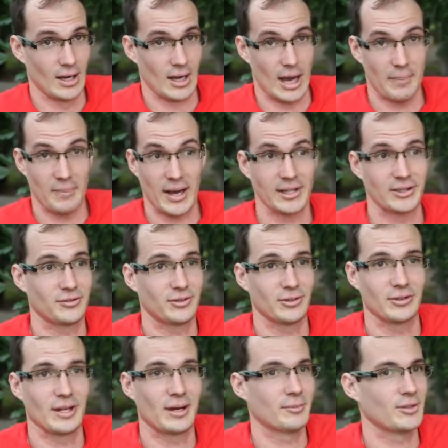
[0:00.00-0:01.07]
a page full
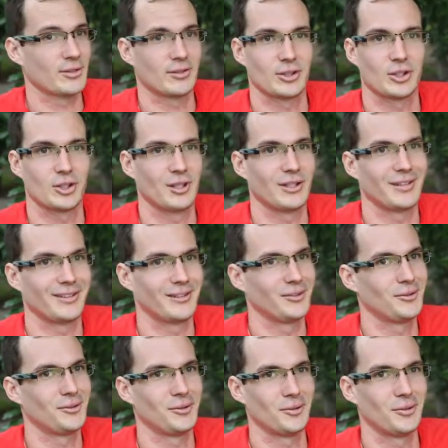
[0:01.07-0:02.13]
of numbers on a sheet, and
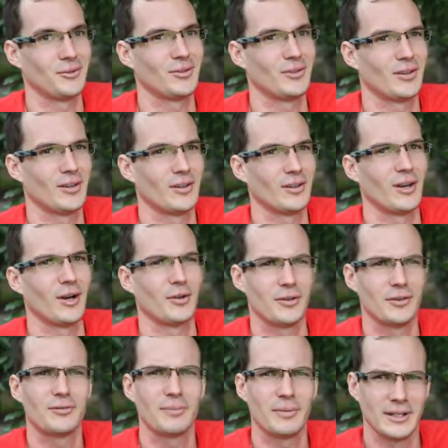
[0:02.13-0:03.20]

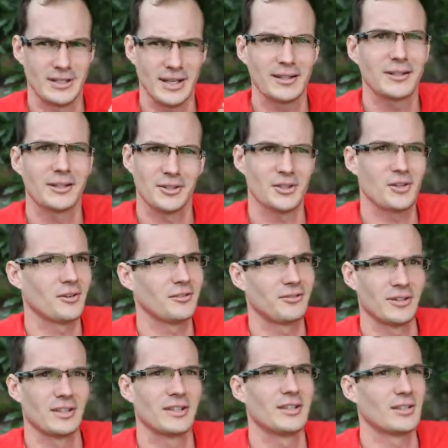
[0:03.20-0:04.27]
you've been telling yourself for
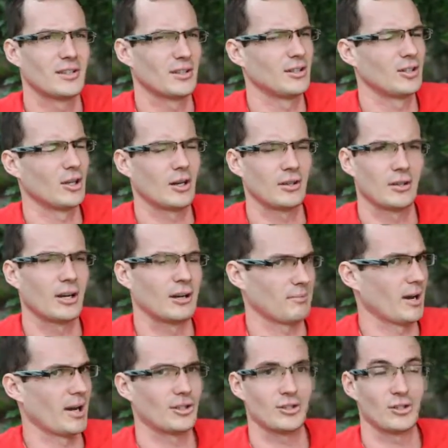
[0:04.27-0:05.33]
years that you don't like
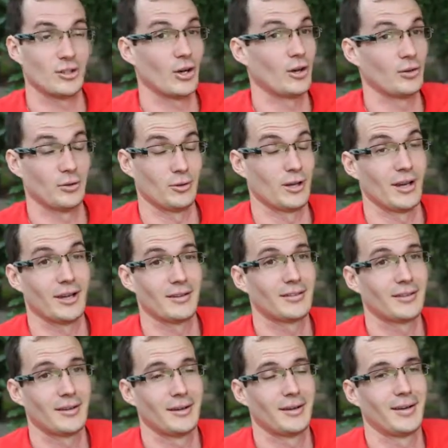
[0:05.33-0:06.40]
maths, you're no good at it,
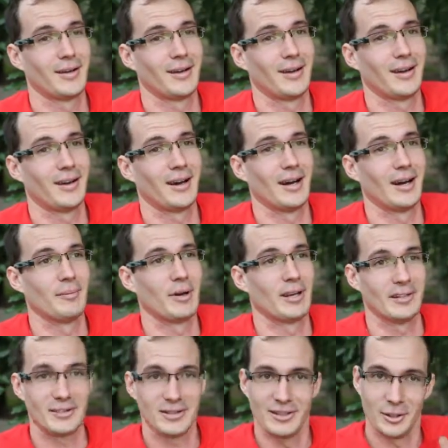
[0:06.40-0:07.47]
and
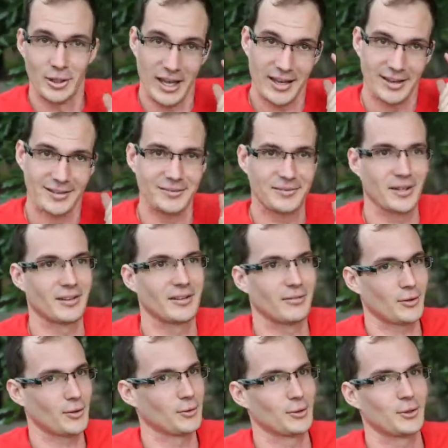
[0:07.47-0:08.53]
it's in your head, and of
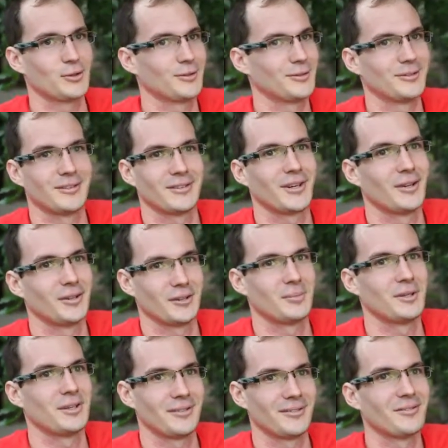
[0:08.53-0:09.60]
course you're going to
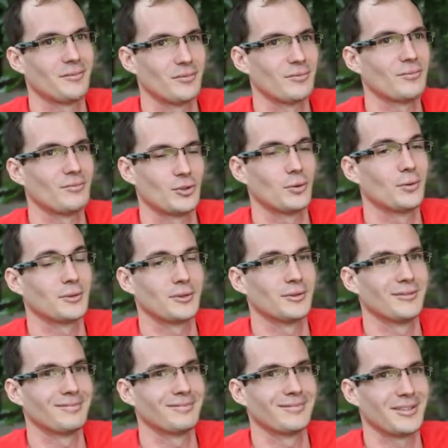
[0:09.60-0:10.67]
be daunted.
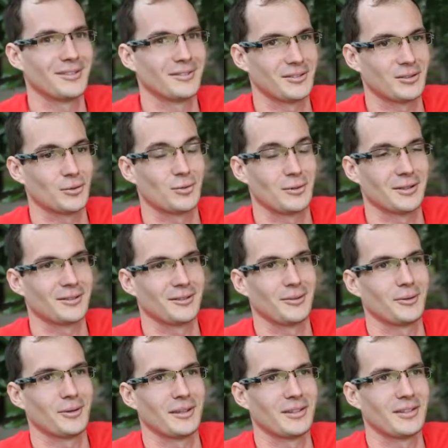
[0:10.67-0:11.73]
It's daunting
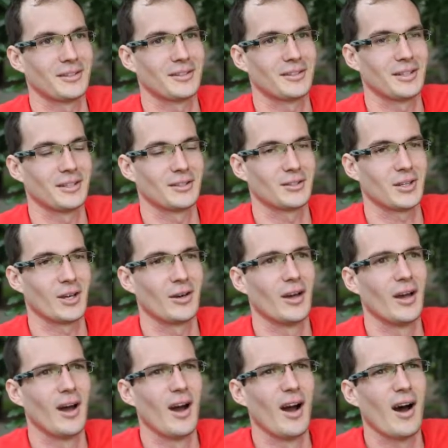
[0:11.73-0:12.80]
looking at these things. So
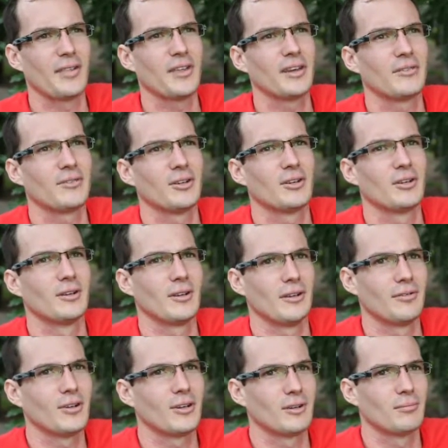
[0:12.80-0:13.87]
I think if you
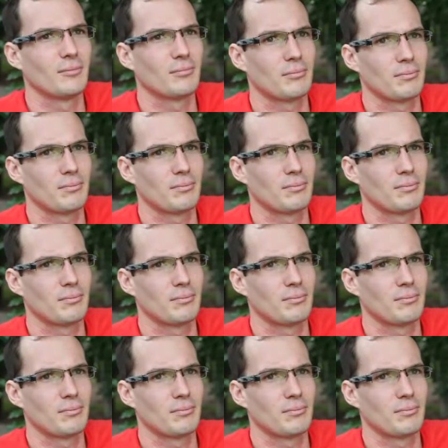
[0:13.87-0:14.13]
can